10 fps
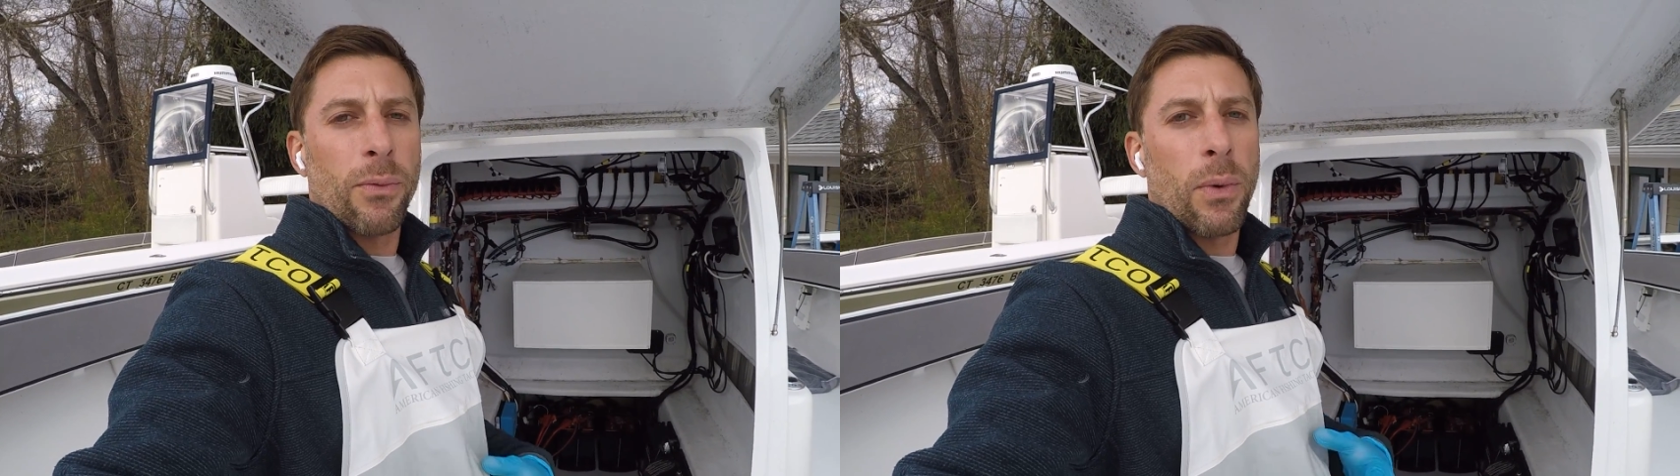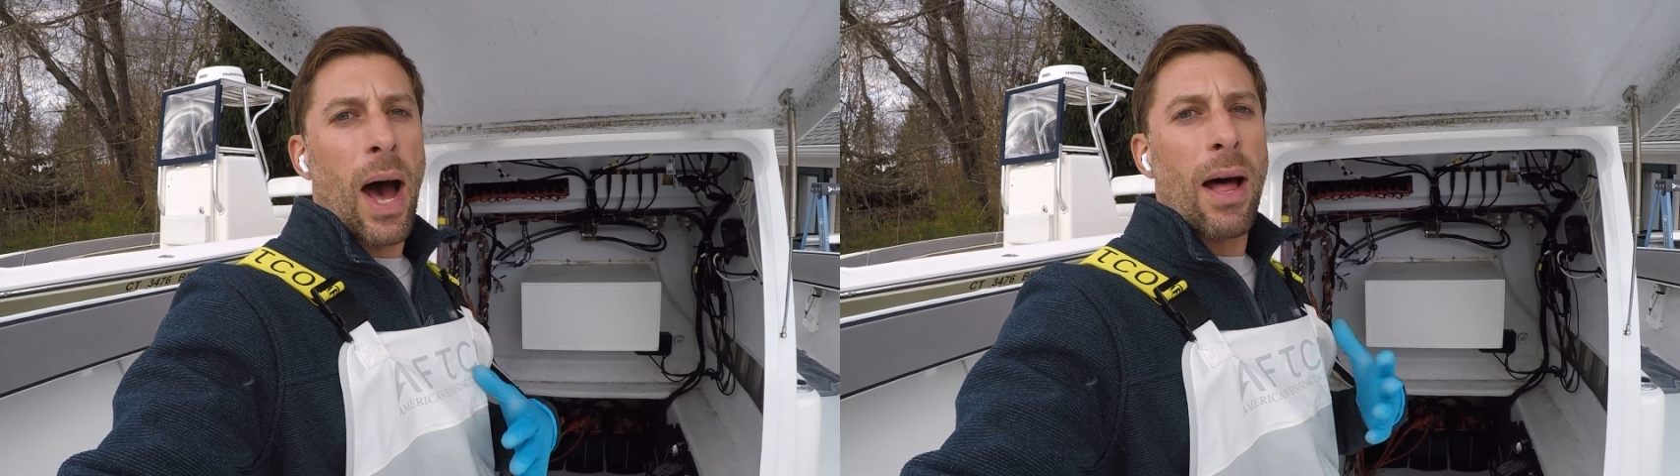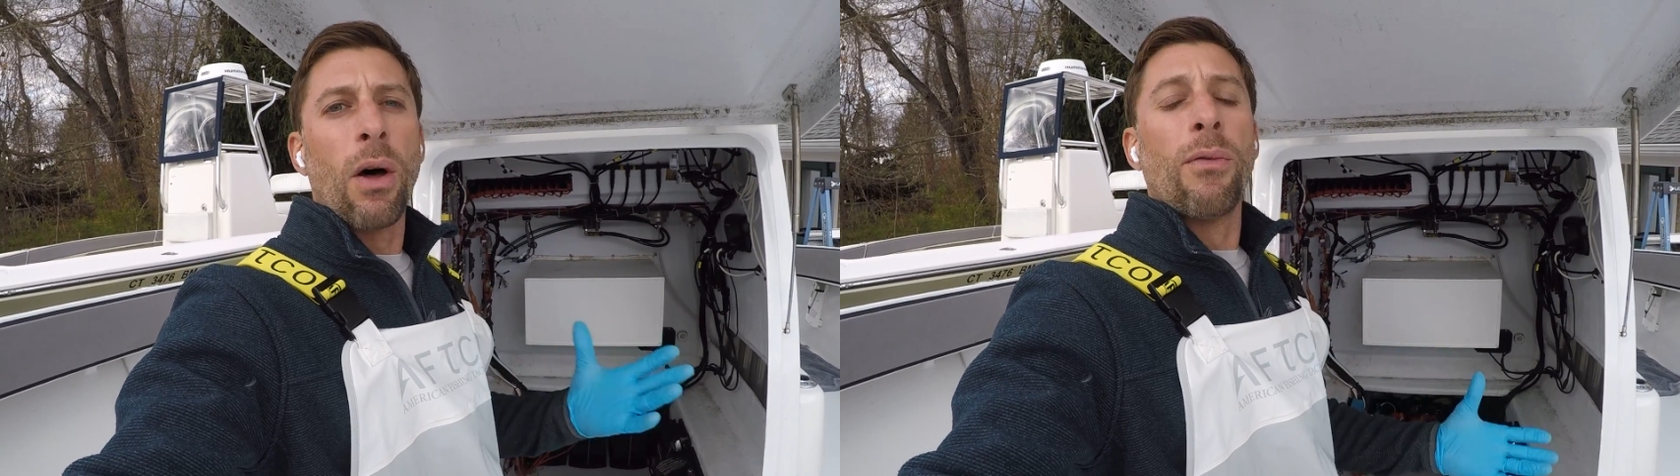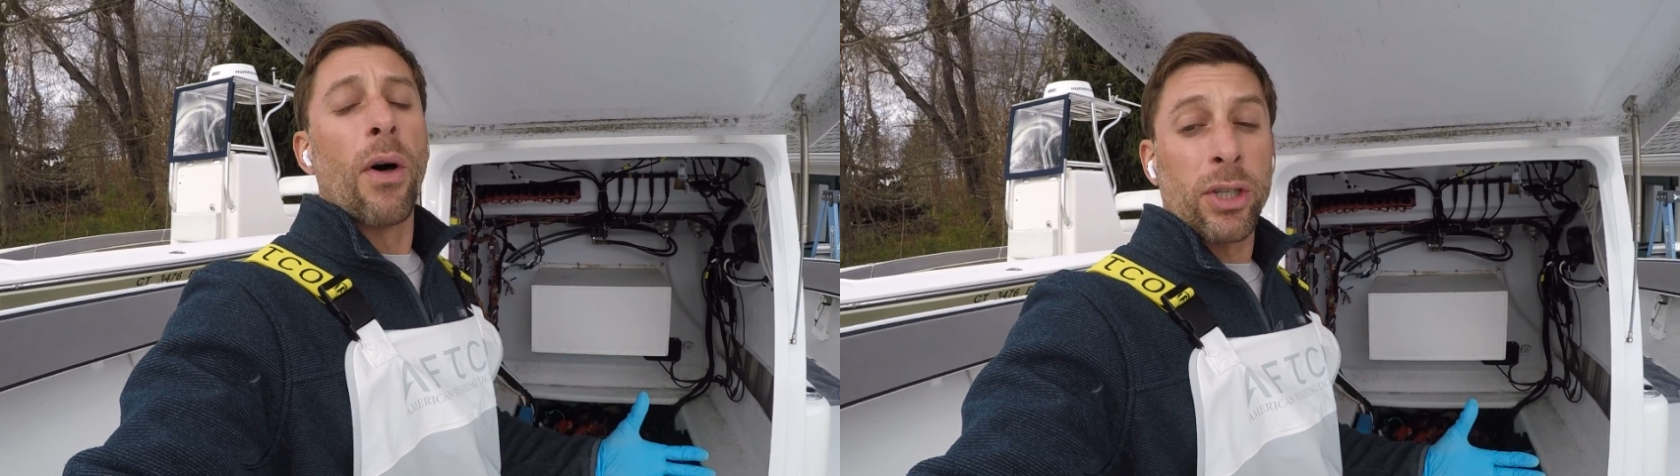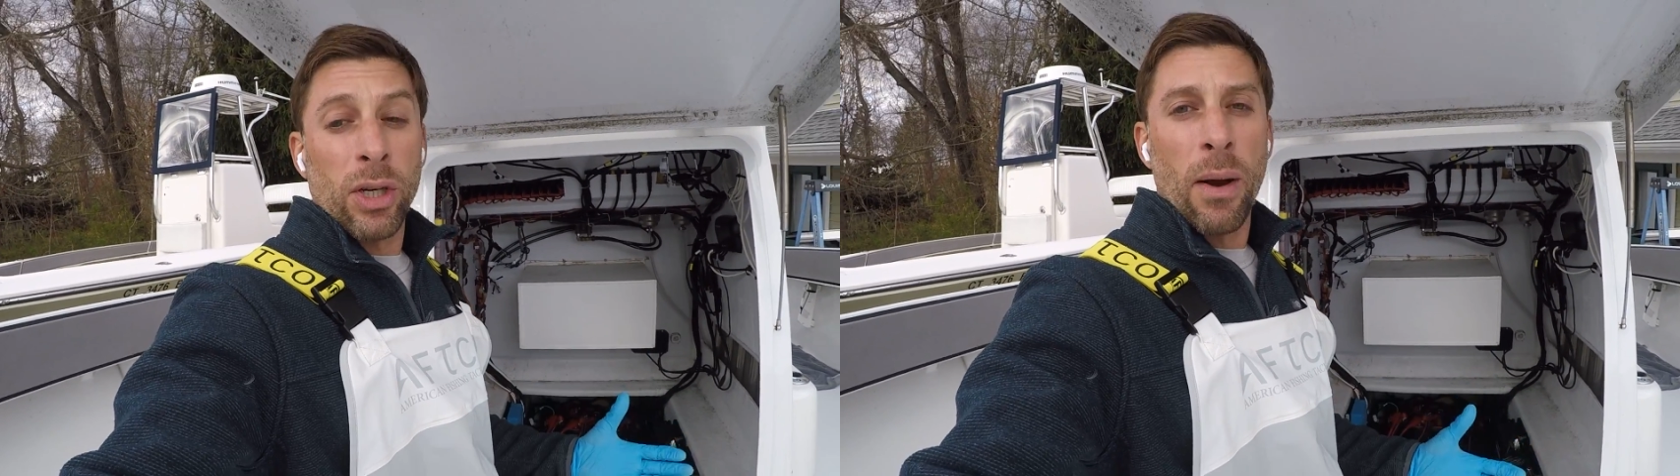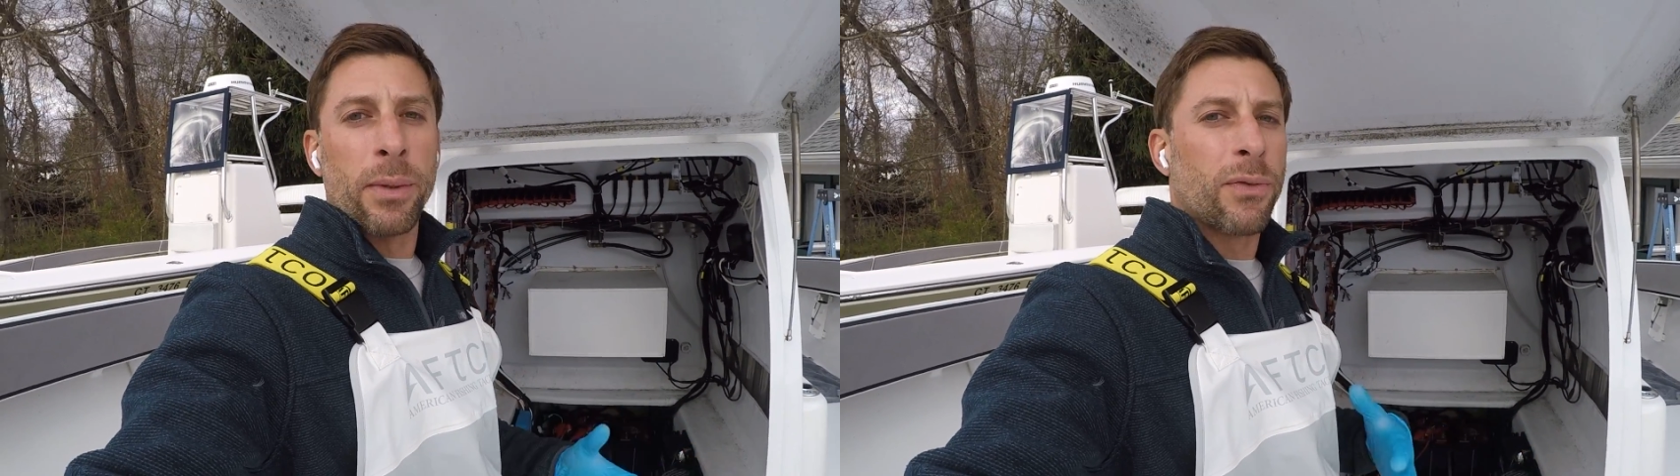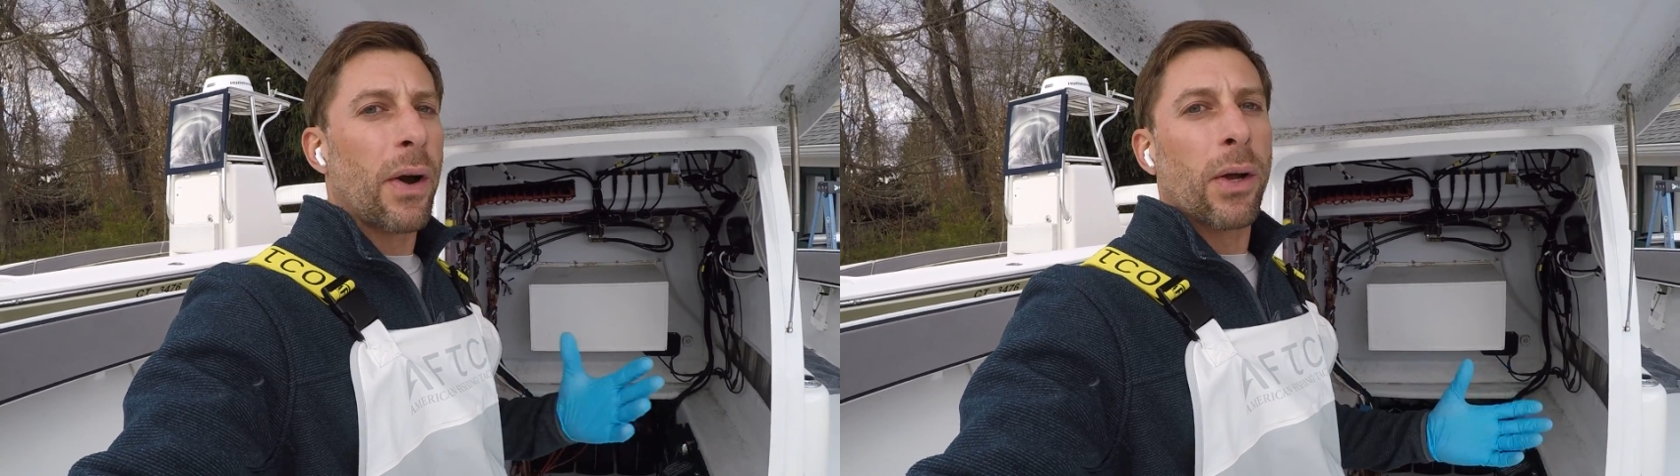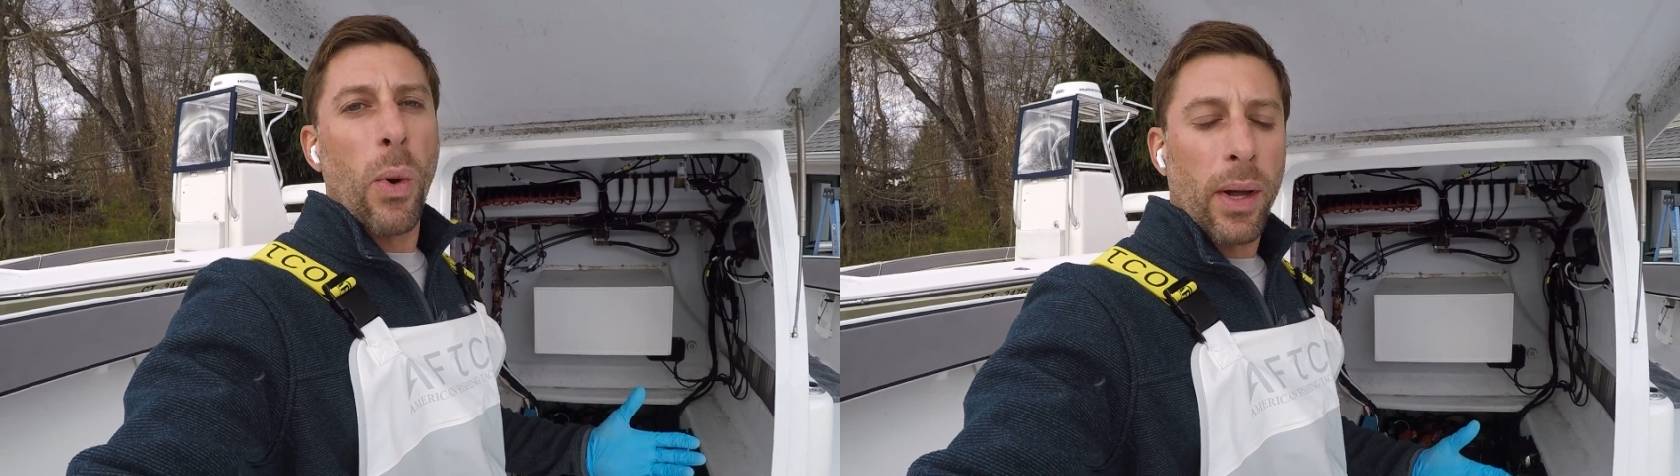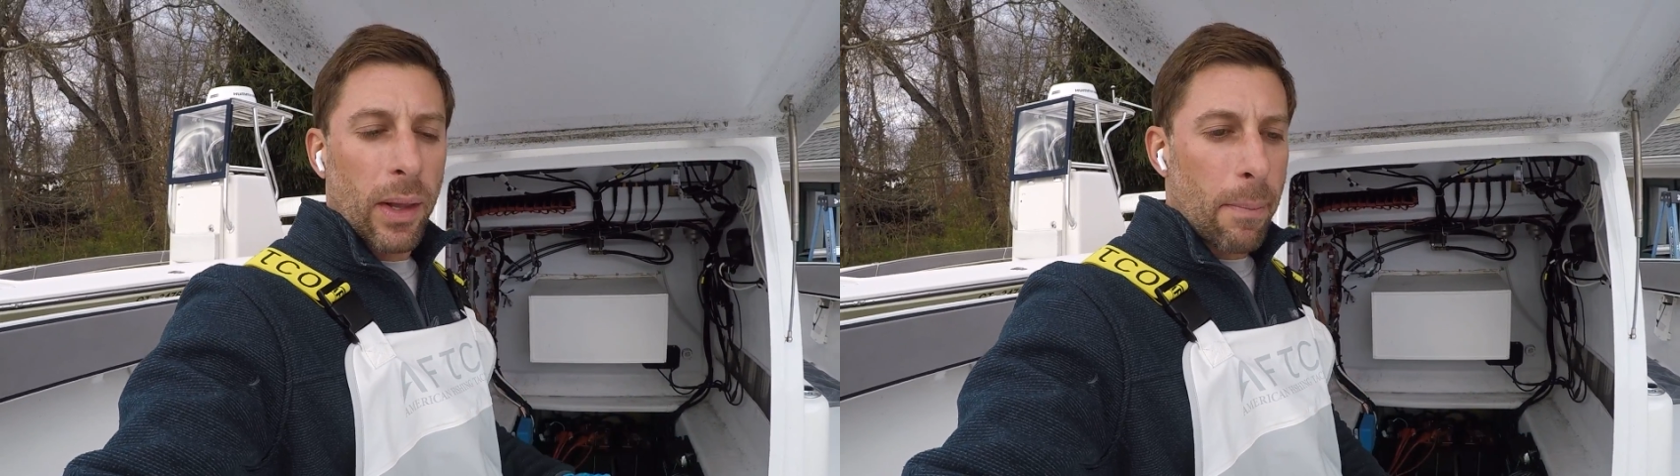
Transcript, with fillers: uh, low voltage alarms very quickly,